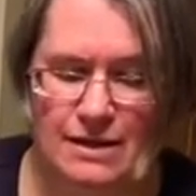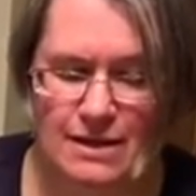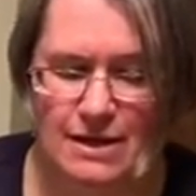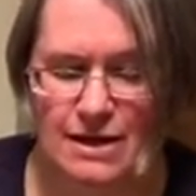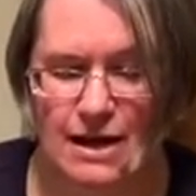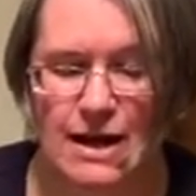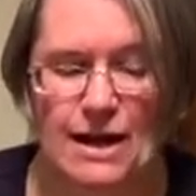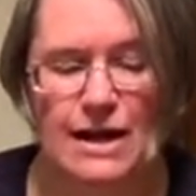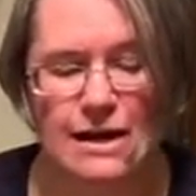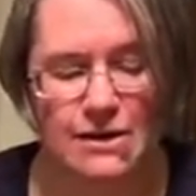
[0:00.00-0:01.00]
And
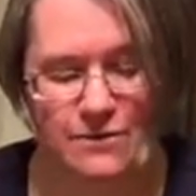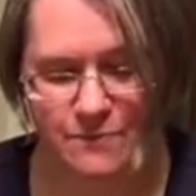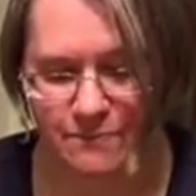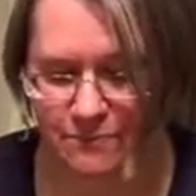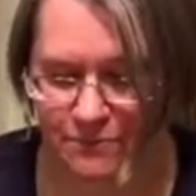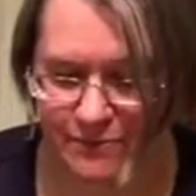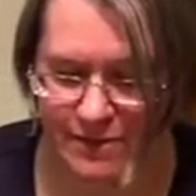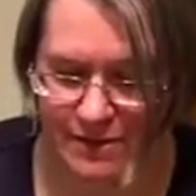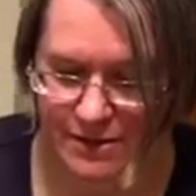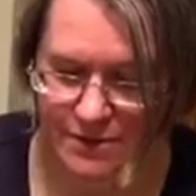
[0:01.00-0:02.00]
now
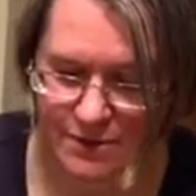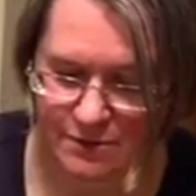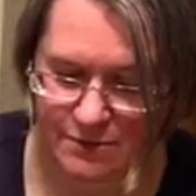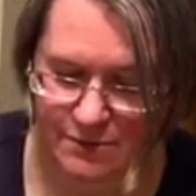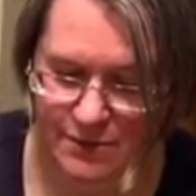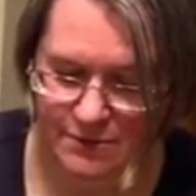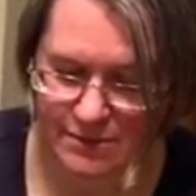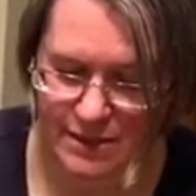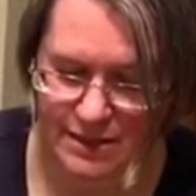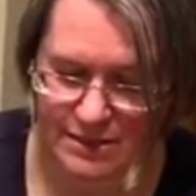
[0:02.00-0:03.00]
we
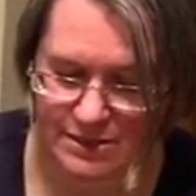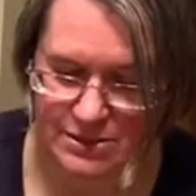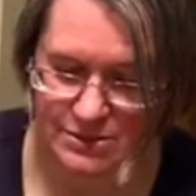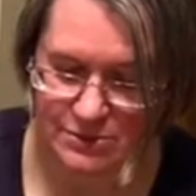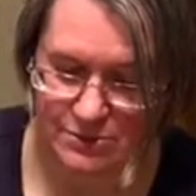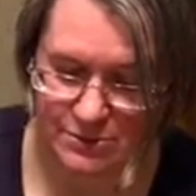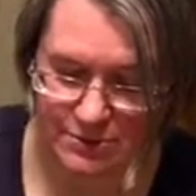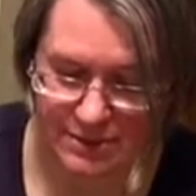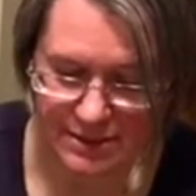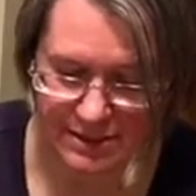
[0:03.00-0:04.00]
want to
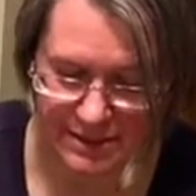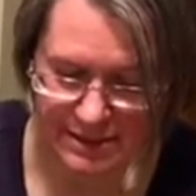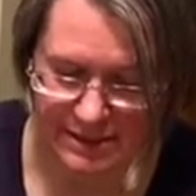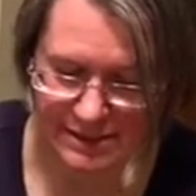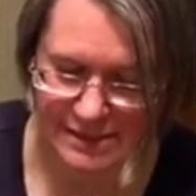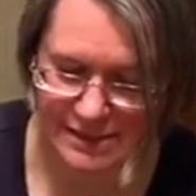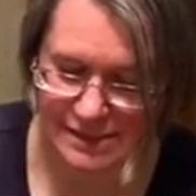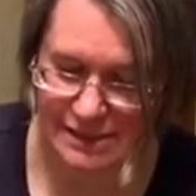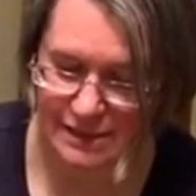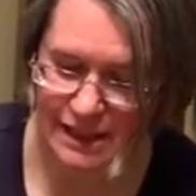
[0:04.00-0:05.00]

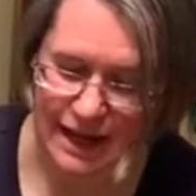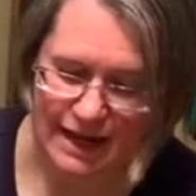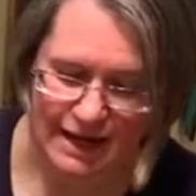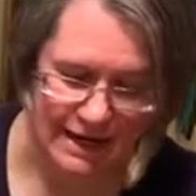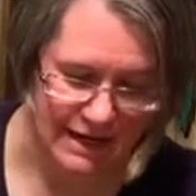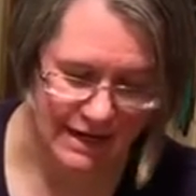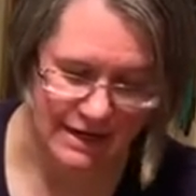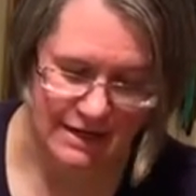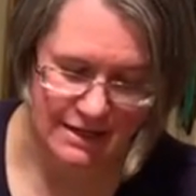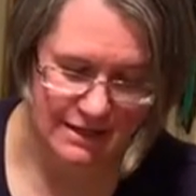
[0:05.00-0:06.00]

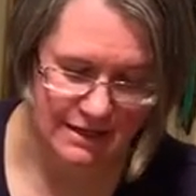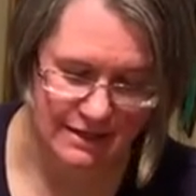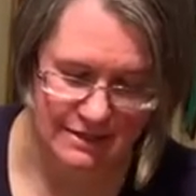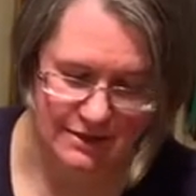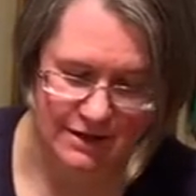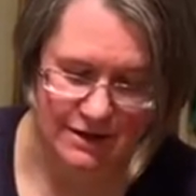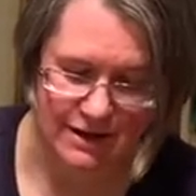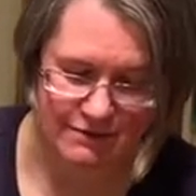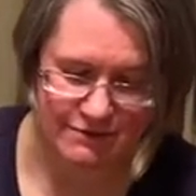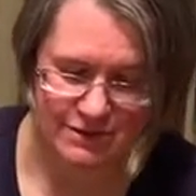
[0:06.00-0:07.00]
slide these
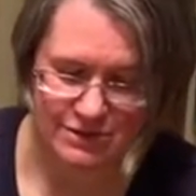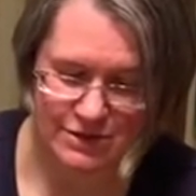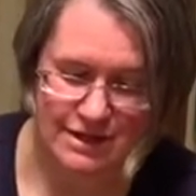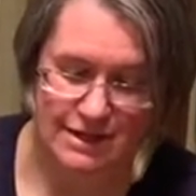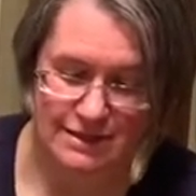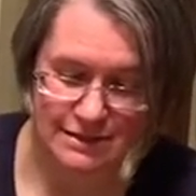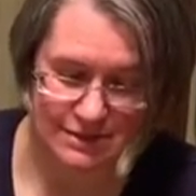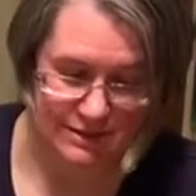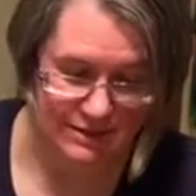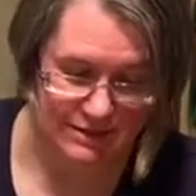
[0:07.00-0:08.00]
off the straws. So
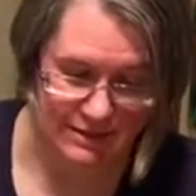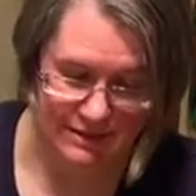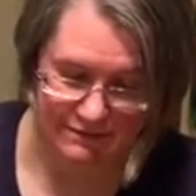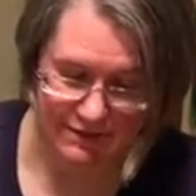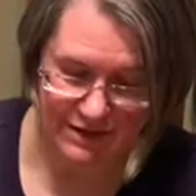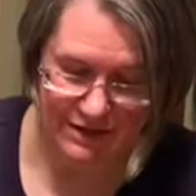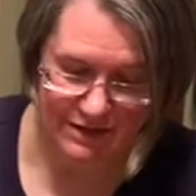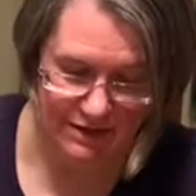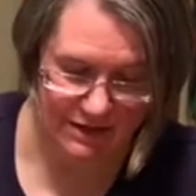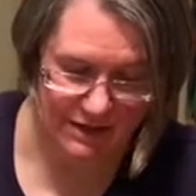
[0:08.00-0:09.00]
you're just going to
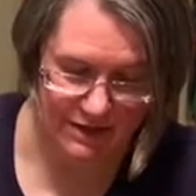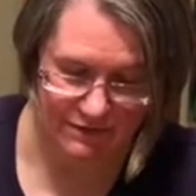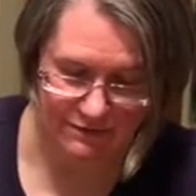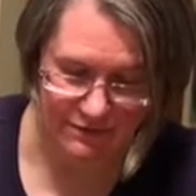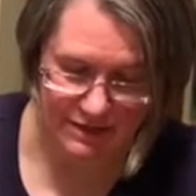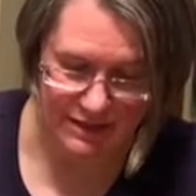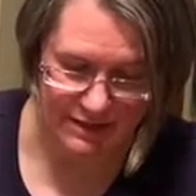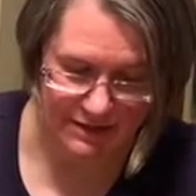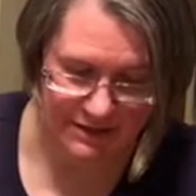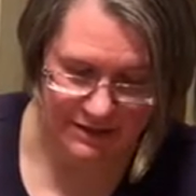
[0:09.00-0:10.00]
very carefully
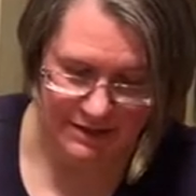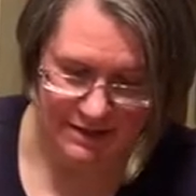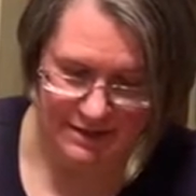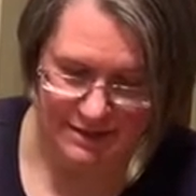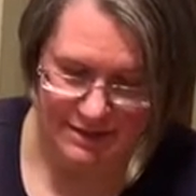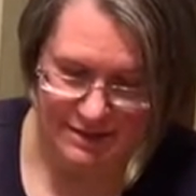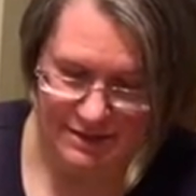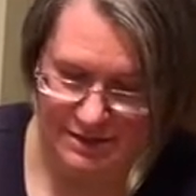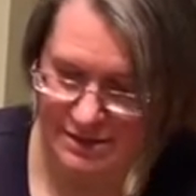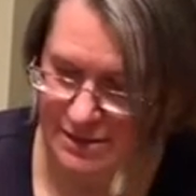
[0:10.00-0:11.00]

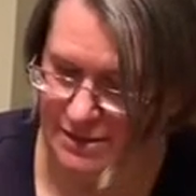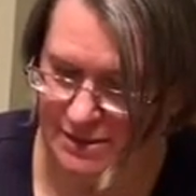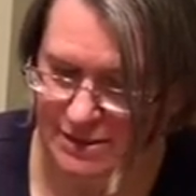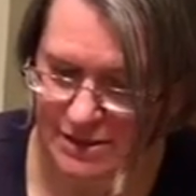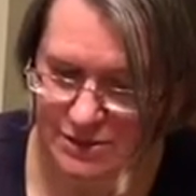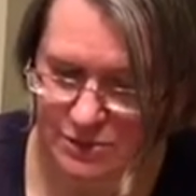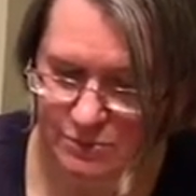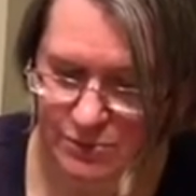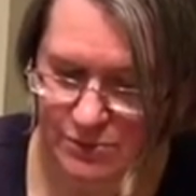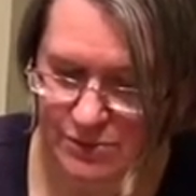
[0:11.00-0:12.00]
start to
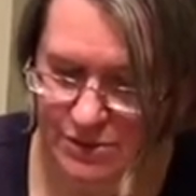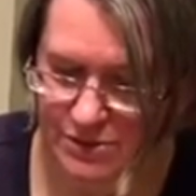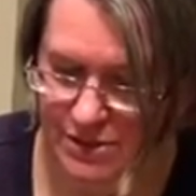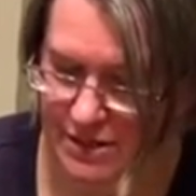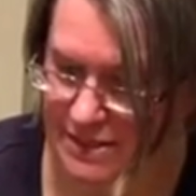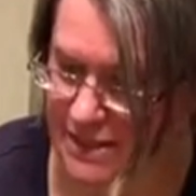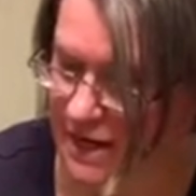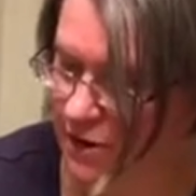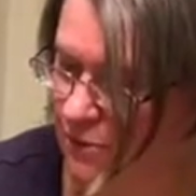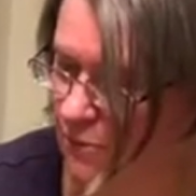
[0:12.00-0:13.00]
pull the straws
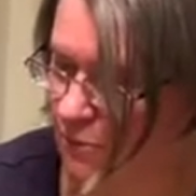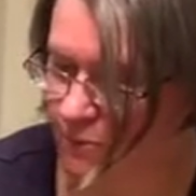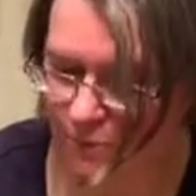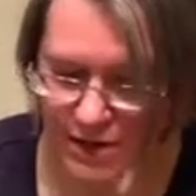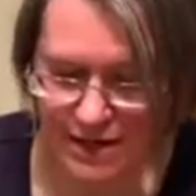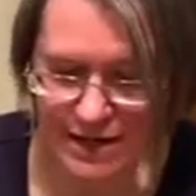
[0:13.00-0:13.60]
out one